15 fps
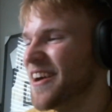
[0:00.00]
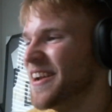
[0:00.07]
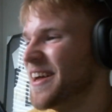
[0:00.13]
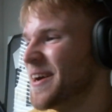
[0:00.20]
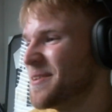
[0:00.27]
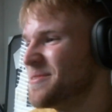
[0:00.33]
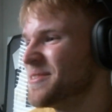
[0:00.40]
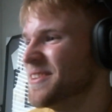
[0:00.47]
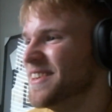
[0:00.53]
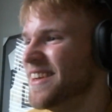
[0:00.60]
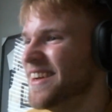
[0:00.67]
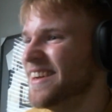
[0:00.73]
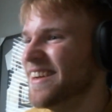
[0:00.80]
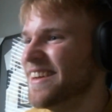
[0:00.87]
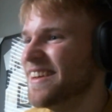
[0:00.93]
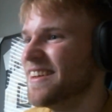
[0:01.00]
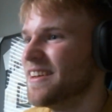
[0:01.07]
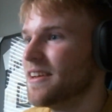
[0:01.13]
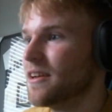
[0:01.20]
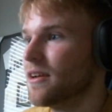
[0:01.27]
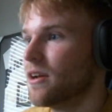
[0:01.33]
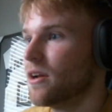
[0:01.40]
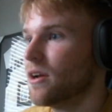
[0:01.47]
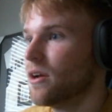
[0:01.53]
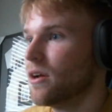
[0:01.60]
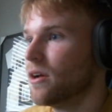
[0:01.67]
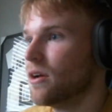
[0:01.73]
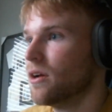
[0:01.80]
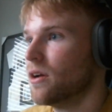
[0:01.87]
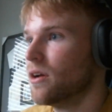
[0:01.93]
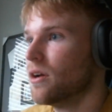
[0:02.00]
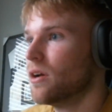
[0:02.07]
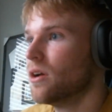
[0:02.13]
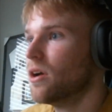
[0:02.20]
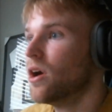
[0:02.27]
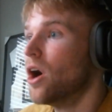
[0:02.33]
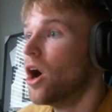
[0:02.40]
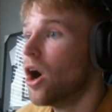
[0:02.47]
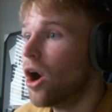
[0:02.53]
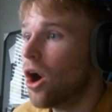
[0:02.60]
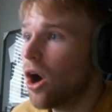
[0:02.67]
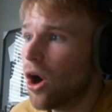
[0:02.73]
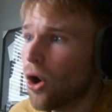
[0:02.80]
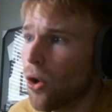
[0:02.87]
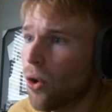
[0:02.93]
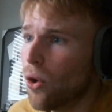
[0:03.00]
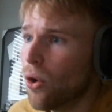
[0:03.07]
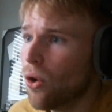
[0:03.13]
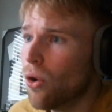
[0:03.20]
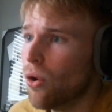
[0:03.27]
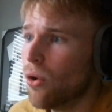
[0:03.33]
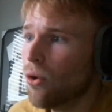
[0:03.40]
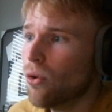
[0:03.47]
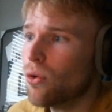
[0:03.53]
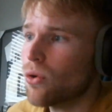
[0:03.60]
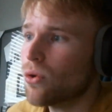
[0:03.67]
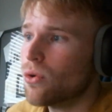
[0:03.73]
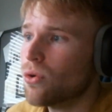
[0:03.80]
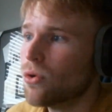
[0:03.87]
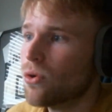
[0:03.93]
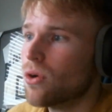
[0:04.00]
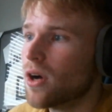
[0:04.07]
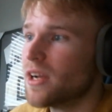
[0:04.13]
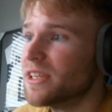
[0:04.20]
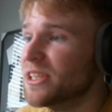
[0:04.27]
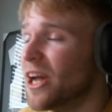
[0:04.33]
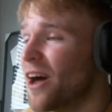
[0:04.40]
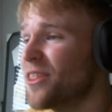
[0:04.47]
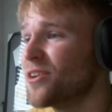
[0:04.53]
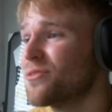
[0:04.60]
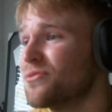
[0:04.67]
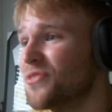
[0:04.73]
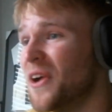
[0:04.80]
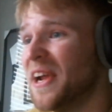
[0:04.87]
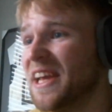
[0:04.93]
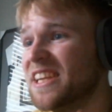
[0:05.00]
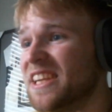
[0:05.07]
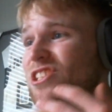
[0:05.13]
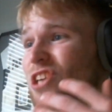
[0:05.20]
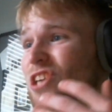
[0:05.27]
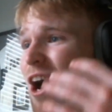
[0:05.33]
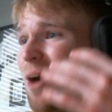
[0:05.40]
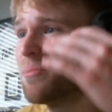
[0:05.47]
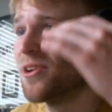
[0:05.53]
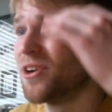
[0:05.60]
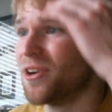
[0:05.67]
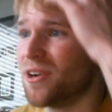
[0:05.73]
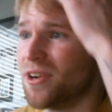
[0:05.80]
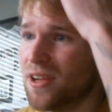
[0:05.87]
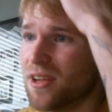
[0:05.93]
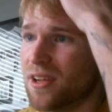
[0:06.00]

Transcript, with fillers: Fair enough. get down! Oh! Another freaking chopper!